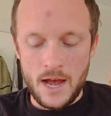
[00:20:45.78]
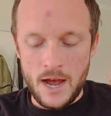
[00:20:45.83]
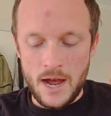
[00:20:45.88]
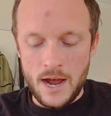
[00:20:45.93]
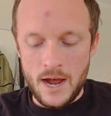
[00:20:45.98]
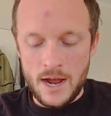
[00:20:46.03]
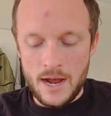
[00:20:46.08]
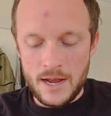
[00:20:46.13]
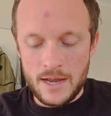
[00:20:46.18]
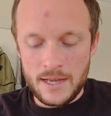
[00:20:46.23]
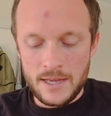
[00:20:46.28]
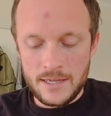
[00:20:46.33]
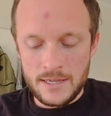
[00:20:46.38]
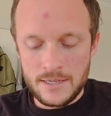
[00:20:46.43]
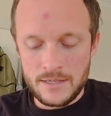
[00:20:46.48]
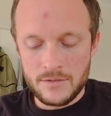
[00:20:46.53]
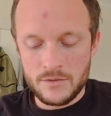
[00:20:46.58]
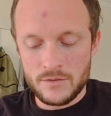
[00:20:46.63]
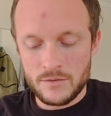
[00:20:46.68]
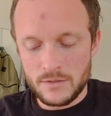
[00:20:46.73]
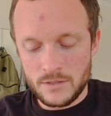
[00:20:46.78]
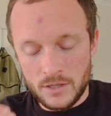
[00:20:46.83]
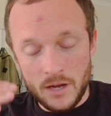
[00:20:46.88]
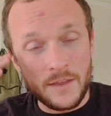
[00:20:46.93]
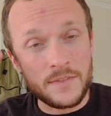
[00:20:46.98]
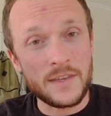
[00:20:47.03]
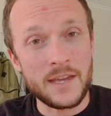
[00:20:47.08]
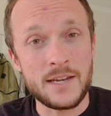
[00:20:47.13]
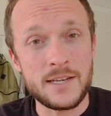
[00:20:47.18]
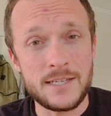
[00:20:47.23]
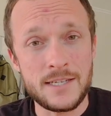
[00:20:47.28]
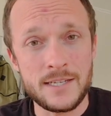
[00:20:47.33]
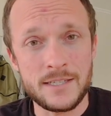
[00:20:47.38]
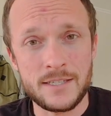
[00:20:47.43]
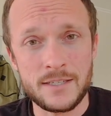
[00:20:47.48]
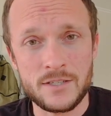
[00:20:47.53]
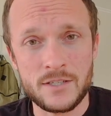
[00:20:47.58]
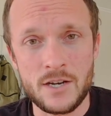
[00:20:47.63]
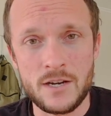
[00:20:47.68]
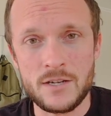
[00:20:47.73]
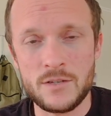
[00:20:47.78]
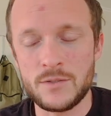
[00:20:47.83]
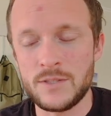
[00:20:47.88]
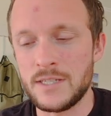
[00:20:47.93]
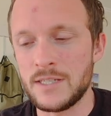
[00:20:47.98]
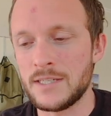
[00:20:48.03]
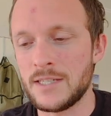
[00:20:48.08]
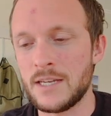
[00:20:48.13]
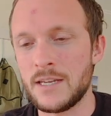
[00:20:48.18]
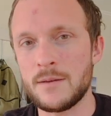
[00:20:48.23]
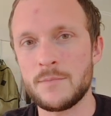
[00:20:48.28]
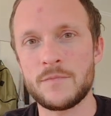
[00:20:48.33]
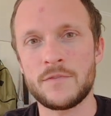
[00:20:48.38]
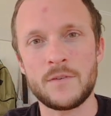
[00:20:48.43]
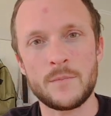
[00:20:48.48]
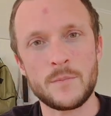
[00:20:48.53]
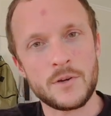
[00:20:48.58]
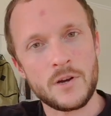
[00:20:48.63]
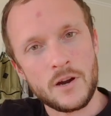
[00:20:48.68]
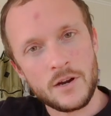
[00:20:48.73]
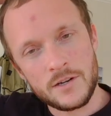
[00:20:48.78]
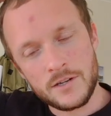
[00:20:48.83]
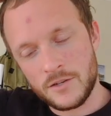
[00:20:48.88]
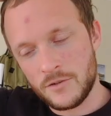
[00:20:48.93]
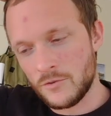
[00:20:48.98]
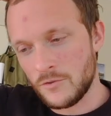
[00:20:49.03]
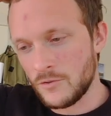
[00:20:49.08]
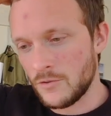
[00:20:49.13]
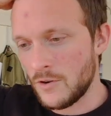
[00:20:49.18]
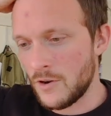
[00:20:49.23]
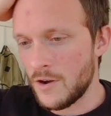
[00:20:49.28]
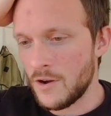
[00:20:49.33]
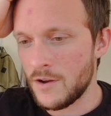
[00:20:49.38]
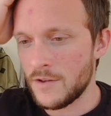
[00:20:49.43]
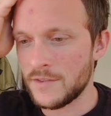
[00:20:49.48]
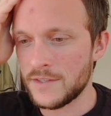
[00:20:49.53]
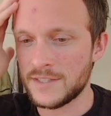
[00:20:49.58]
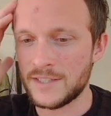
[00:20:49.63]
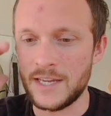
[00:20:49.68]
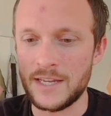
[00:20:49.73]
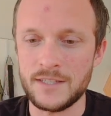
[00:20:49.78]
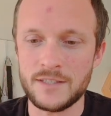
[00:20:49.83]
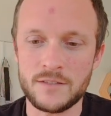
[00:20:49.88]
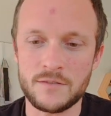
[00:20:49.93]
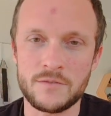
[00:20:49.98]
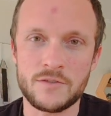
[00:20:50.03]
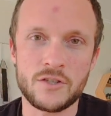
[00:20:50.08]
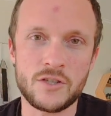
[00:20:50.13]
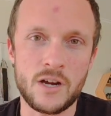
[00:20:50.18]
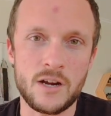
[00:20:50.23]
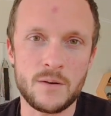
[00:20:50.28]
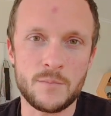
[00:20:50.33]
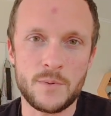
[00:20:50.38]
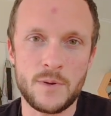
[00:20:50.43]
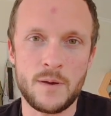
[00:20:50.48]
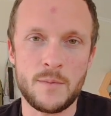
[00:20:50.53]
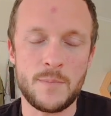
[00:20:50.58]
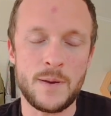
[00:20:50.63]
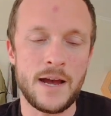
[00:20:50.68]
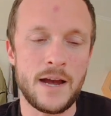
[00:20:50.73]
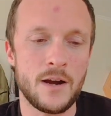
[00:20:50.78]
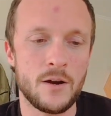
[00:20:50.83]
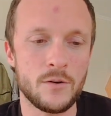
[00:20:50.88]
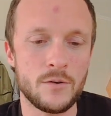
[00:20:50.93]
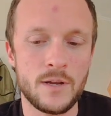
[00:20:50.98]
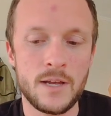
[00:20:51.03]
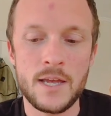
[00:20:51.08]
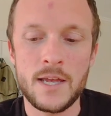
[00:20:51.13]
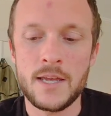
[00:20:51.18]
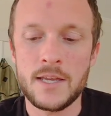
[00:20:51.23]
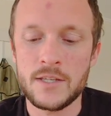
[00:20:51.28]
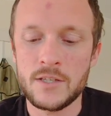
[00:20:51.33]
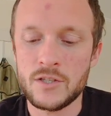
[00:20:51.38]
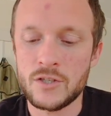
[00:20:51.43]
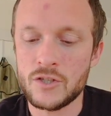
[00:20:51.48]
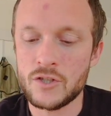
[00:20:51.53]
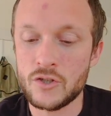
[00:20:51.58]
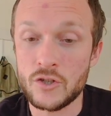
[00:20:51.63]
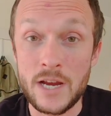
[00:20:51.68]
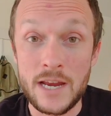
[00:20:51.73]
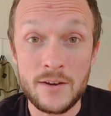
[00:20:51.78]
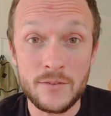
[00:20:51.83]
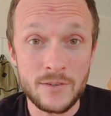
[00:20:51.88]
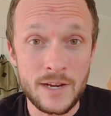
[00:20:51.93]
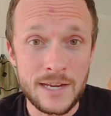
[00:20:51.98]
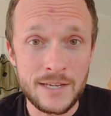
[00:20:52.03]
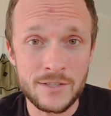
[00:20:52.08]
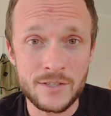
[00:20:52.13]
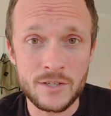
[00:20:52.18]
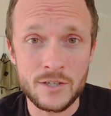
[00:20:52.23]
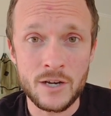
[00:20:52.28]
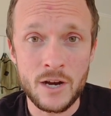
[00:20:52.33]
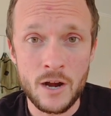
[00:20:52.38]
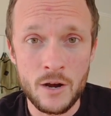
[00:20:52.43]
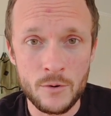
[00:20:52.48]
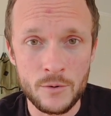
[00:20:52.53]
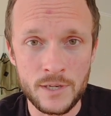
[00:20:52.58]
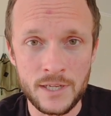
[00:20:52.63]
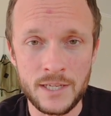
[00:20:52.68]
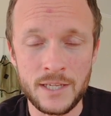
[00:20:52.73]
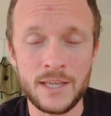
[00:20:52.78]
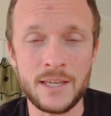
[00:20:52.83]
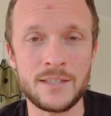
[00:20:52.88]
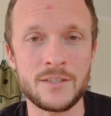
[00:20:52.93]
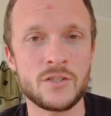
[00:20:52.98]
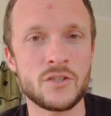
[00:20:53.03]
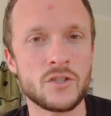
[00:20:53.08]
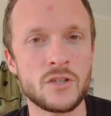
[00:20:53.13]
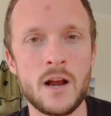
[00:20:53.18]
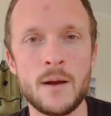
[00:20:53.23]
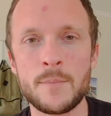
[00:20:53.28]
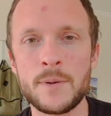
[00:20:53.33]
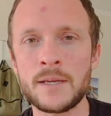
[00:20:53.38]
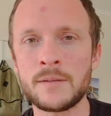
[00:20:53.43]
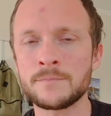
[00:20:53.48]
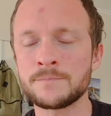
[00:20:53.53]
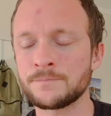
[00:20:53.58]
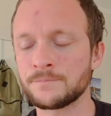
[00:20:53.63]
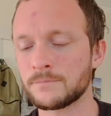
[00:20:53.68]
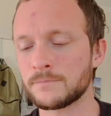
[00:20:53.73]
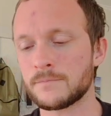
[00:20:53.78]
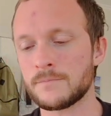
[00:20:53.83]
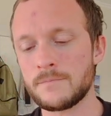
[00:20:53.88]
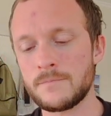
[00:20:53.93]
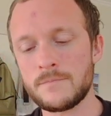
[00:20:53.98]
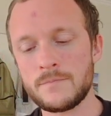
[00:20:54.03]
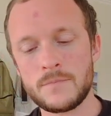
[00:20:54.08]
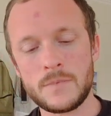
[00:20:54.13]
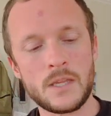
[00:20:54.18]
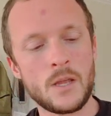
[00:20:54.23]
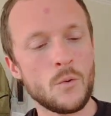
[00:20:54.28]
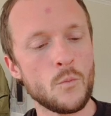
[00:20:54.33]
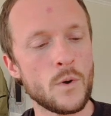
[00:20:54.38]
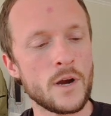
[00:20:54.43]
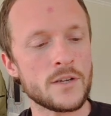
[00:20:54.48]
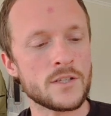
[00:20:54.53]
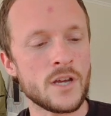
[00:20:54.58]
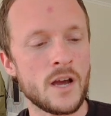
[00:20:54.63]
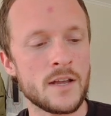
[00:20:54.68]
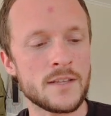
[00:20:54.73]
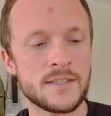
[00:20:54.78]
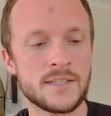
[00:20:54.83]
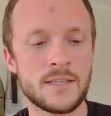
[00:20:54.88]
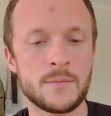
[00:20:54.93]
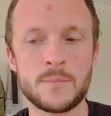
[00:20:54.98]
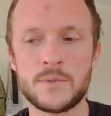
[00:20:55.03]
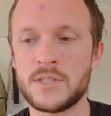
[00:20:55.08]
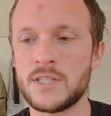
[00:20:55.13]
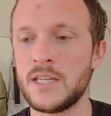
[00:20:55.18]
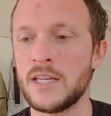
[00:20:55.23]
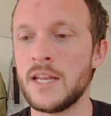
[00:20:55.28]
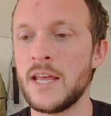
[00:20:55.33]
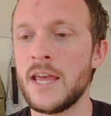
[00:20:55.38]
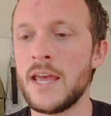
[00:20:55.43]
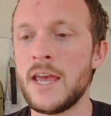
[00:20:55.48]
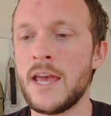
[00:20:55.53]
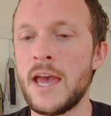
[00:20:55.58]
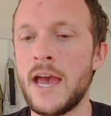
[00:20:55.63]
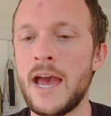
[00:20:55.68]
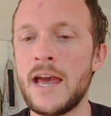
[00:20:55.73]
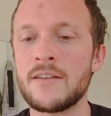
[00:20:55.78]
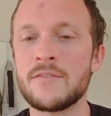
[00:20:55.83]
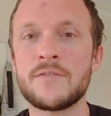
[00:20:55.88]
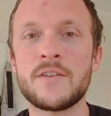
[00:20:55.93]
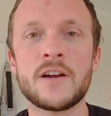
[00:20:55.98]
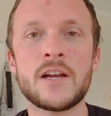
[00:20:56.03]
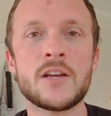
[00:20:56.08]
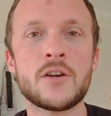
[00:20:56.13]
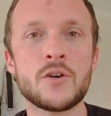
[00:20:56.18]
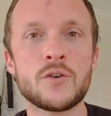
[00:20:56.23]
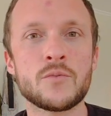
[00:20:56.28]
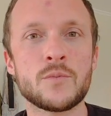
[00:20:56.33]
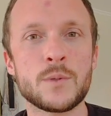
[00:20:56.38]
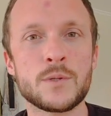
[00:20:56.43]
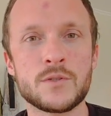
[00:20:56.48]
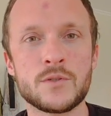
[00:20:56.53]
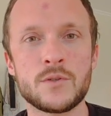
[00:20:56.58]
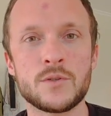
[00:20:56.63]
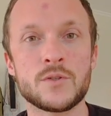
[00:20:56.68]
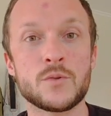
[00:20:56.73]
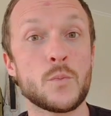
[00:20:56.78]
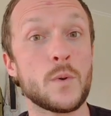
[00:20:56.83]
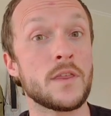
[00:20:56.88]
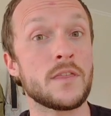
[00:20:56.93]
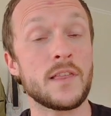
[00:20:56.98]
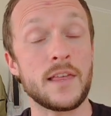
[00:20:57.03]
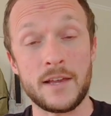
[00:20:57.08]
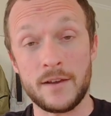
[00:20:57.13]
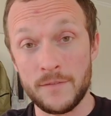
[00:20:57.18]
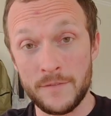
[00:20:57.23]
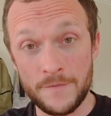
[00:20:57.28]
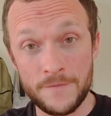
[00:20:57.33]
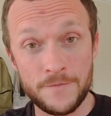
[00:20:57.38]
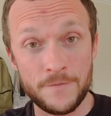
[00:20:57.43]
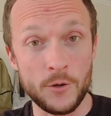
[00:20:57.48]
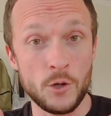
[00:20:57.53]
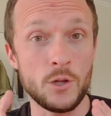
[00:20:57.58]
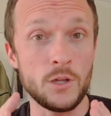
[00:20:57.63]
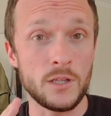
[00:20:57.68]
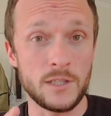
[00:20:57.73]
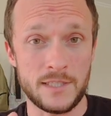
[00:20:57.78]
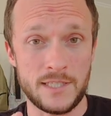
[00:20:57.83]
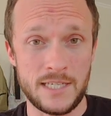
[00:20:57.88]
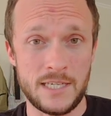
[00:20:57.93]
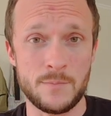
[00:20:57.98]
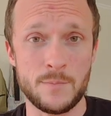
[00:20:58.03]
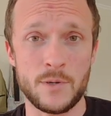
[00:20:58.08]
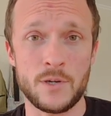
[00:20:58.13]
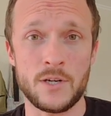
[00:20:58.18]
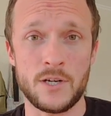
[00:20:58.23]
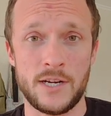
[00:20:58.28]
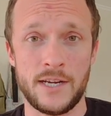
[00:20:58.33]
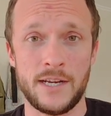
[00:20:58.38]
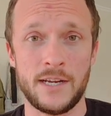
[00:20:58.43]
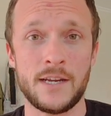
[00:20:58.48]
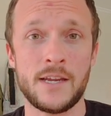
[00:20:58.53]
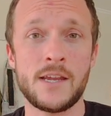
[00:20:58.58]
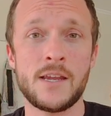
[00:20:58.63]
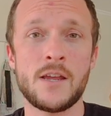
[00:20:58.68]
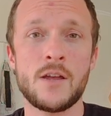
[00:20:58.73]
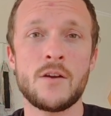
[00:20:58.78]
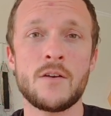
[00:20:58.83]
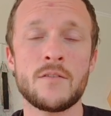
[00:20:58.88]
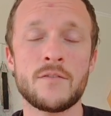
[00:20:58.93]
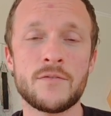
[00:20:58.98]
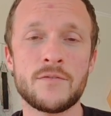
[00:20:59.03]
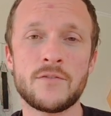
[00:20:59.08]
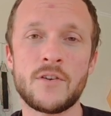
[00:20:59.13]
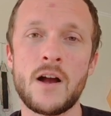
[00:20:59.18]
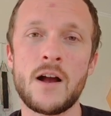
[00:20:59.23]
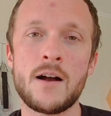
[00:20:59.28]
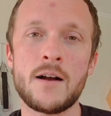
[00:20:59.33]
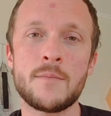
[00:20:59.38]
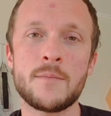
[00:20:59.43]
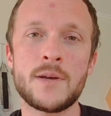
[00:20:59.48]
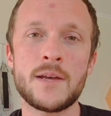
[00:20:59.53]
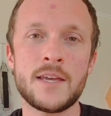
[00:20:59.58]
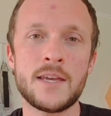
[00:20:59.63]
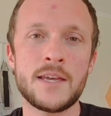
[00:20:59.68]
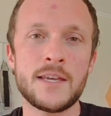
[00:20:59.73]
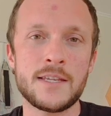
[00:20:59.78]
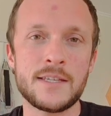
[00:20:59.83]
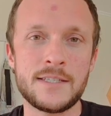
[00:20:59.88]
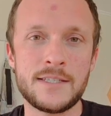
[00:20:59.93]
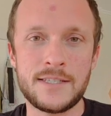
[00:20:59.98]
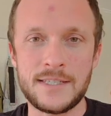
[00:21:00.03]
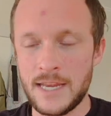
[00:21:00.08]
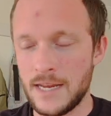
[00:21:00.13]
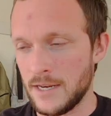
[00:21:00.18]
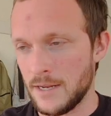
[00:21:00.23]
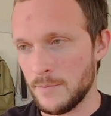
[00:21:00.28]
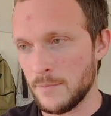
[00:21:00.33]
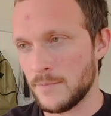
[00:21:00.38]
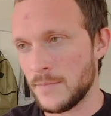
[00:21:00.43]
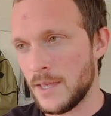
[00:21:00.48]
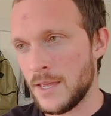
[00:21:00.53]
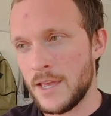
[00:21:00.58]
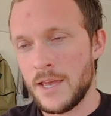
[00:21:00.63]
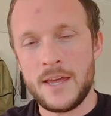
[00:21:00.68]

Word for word: I got the idea to start using denim from an article on the science of sharp about straight razor honing and stropping, where Todd Simpson had very good results with like full deburring from denim.